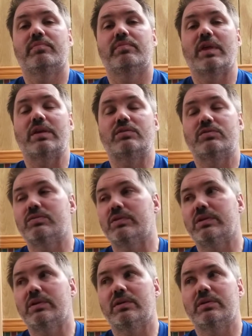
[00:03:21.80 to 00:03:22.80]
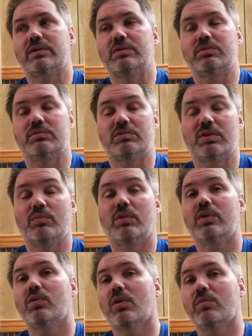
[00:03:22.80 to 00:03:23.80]
things return to somewhat
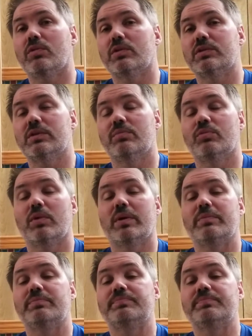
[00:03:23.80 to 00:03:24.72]
normal at some point.